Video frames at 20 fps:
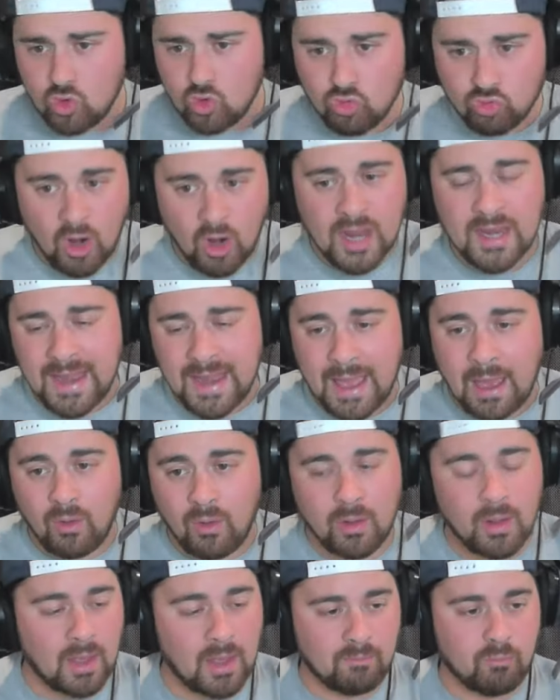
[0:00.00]
right now,
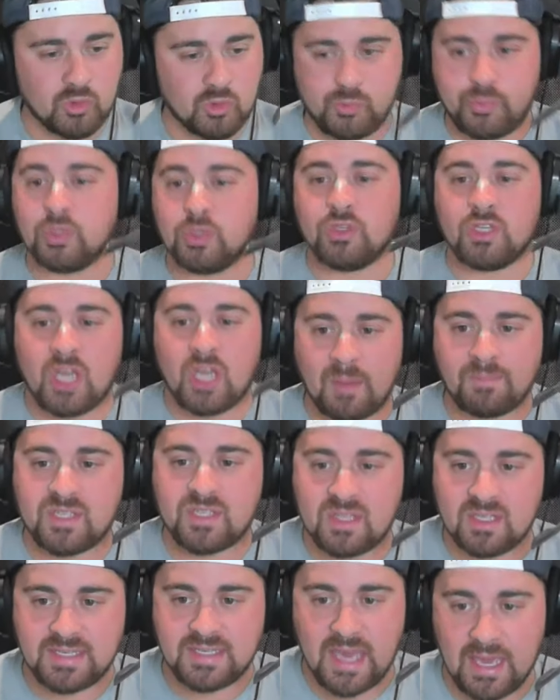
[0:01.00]
I was building up to
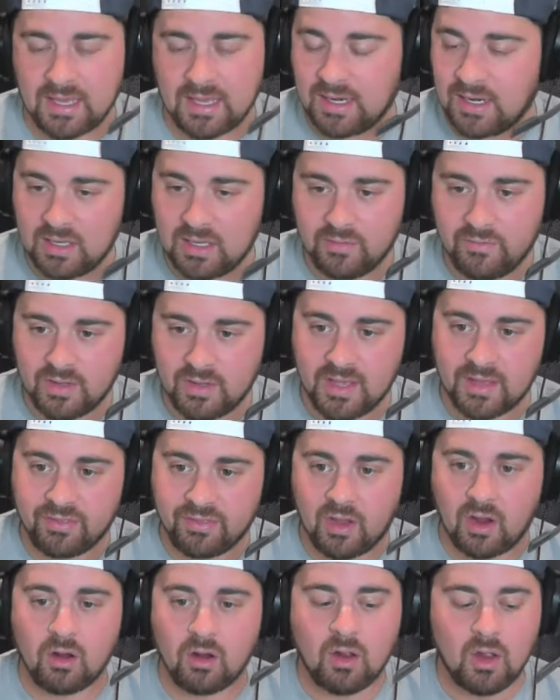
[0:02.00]
the take and I didn't even get
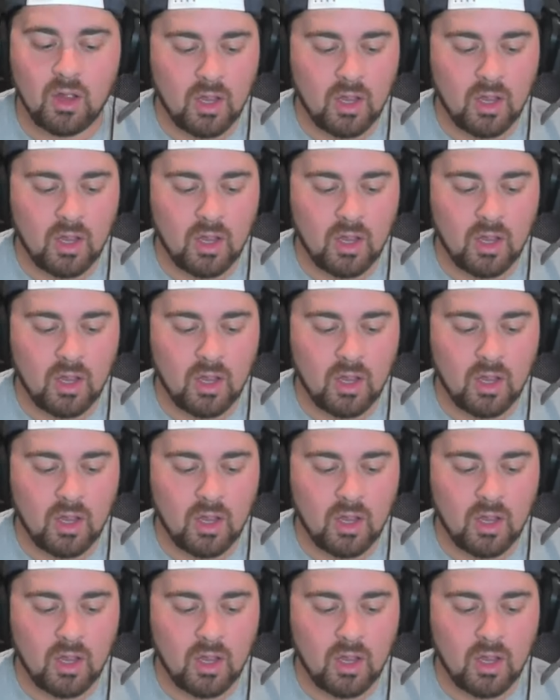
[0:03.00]
there.